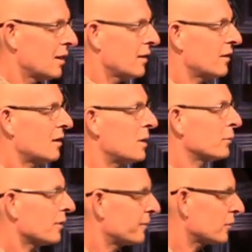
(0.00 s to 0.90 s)
that a
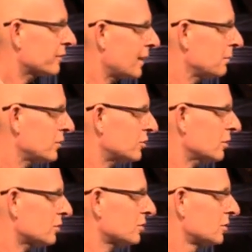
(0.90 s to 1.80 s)
member at First Family
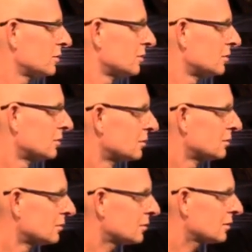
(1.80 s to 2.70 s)
Church
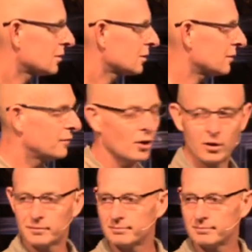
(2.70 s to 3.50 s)
can fall.